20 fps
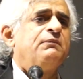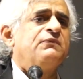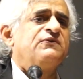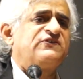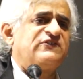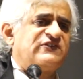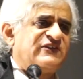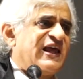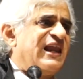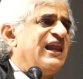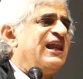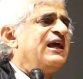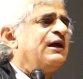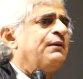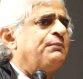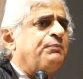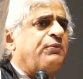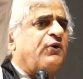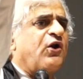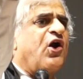
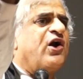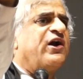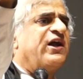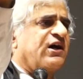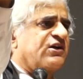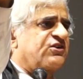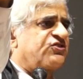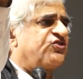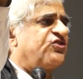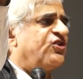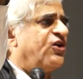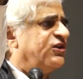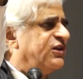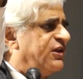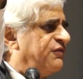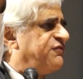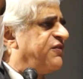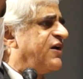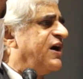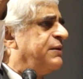selling products
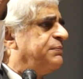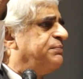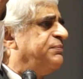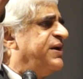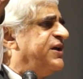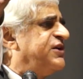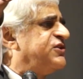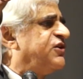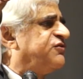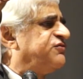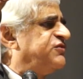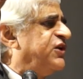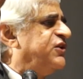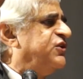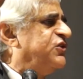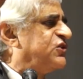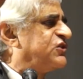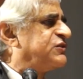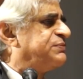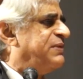on the front page of the
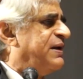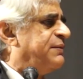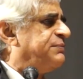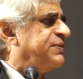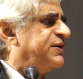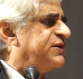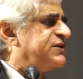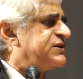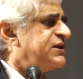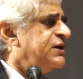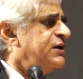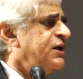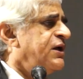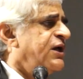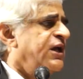newspapers.